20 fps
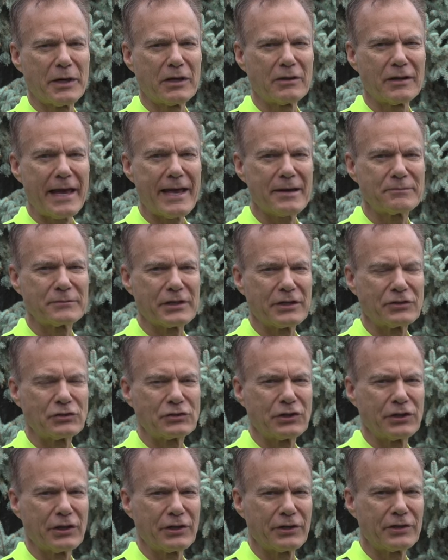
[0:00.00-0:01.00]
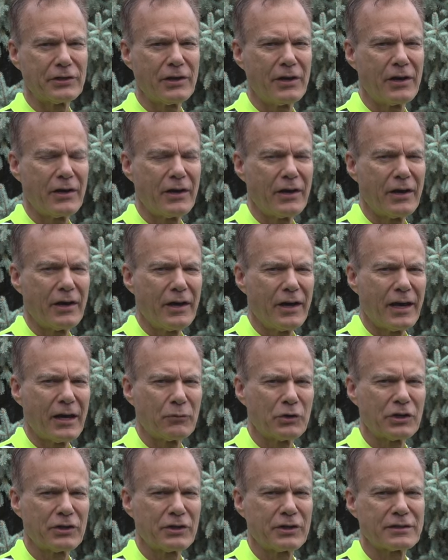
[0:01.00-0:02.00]
Bell Labs engineer,
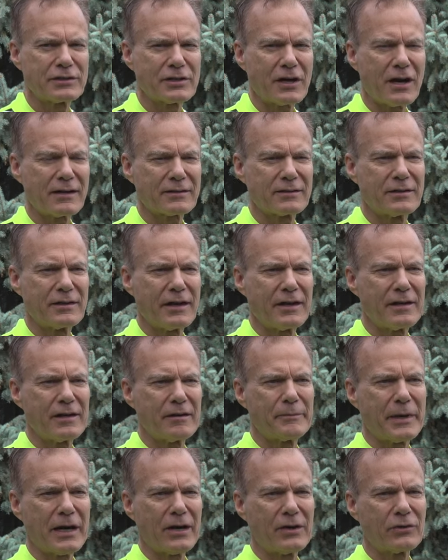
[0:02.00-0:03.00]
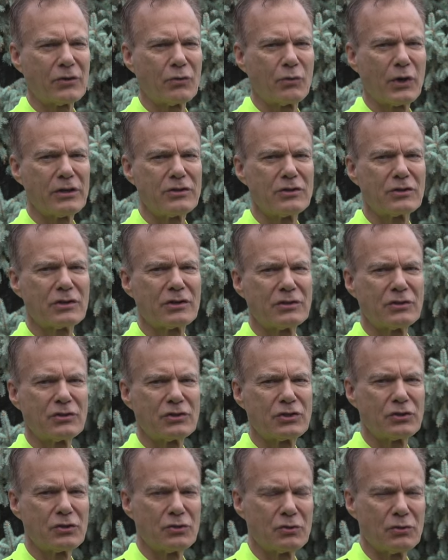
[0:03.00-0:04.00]
and we're going to talk today about what you can
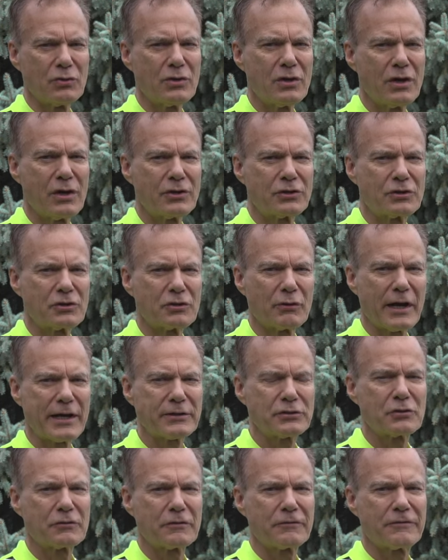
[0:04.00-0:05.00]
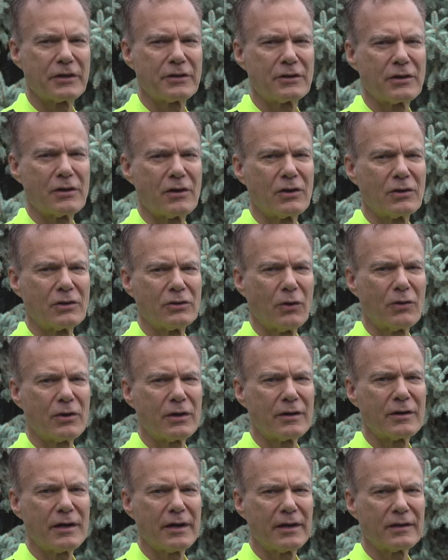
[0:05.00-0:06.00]
do to retrofit
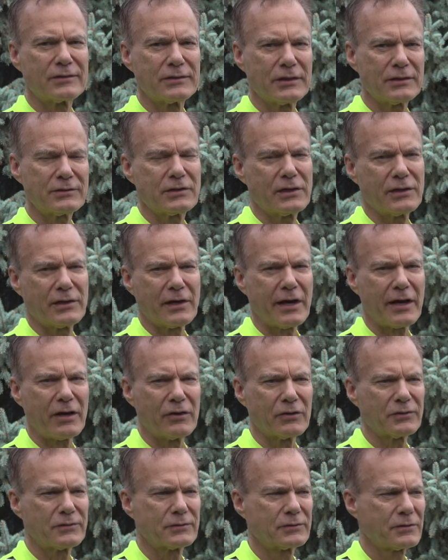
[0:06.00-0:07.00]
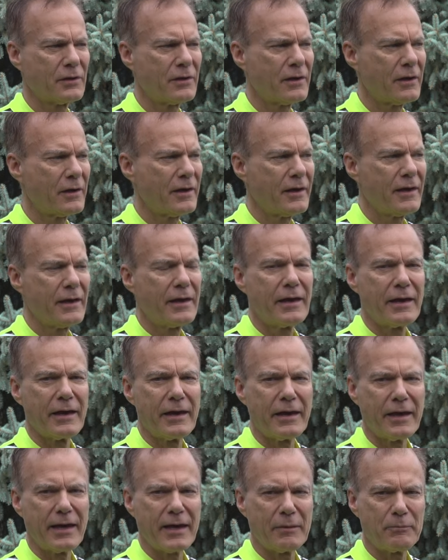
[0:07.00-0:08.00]
your existing house
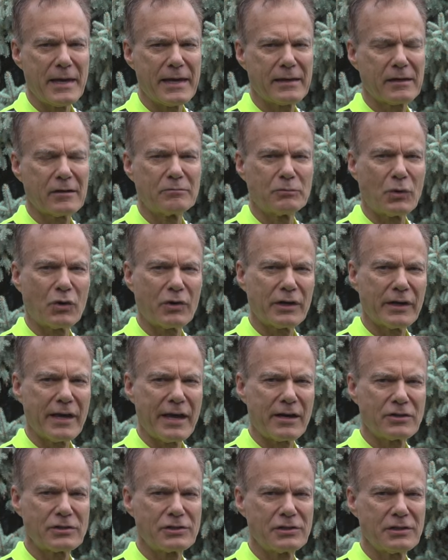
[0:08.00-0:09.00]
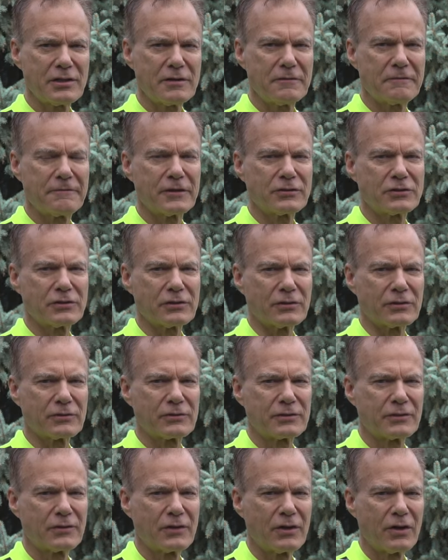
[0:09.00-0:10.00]
and make it more energy
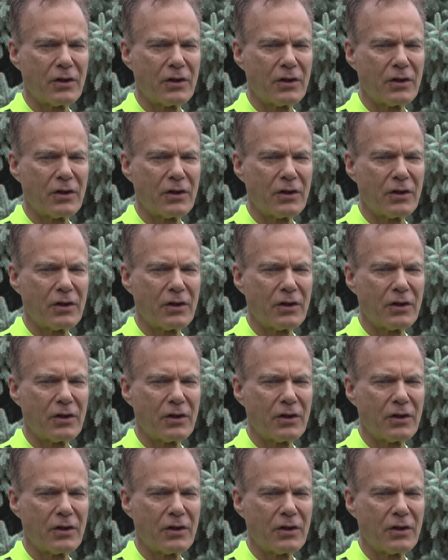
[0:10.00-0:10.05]
efficient.